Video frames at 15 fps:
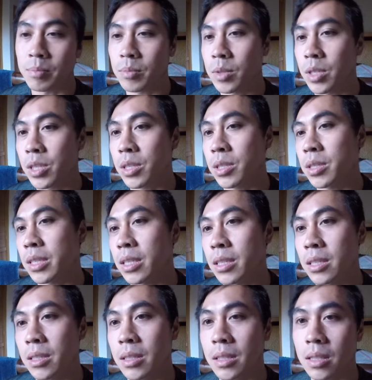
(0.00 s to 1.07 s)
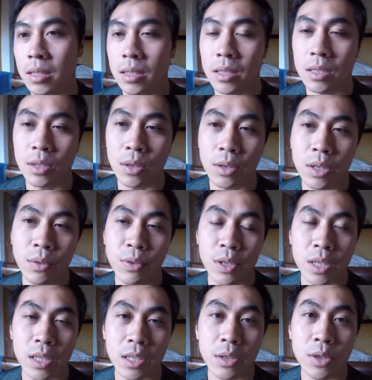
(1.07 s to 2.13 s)
just you're
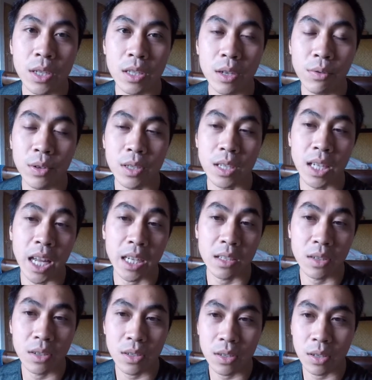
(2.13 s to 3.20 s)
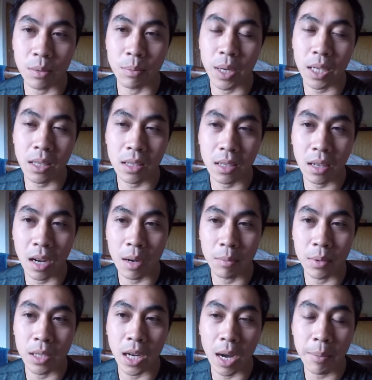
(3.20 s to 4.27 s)
using different selectors to pick
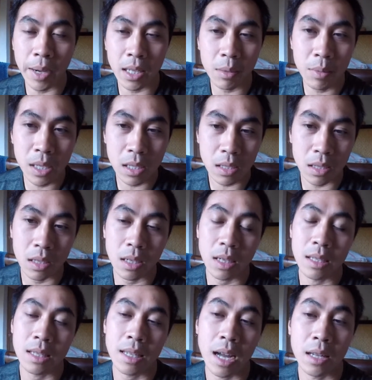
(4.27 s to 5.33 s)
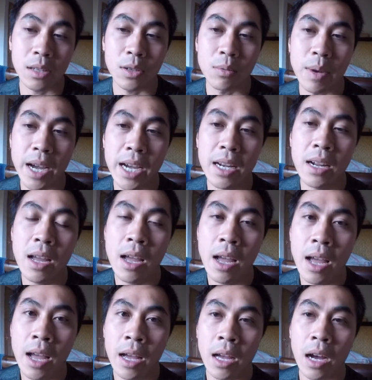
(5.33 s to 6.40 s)
up DOM elements, it's not too bad.
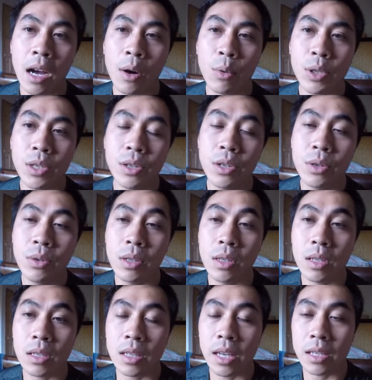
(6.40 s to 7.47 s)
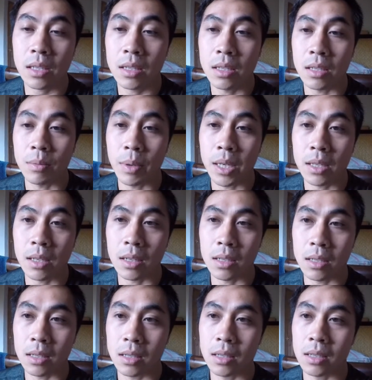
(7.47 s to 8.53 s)
What's new in this lesson is
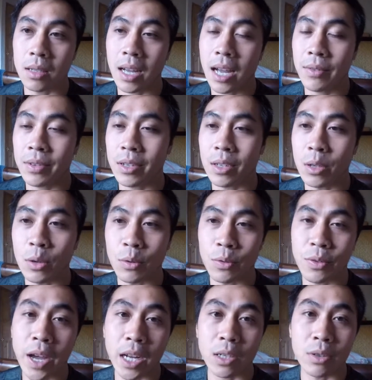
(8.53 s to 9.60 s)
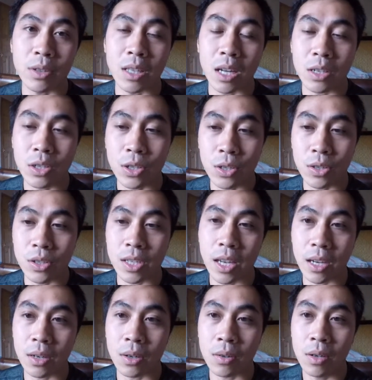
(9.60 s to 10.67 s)
basically having a little factory that churns
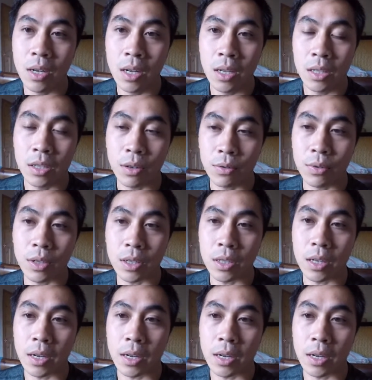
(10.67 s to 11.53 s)
out different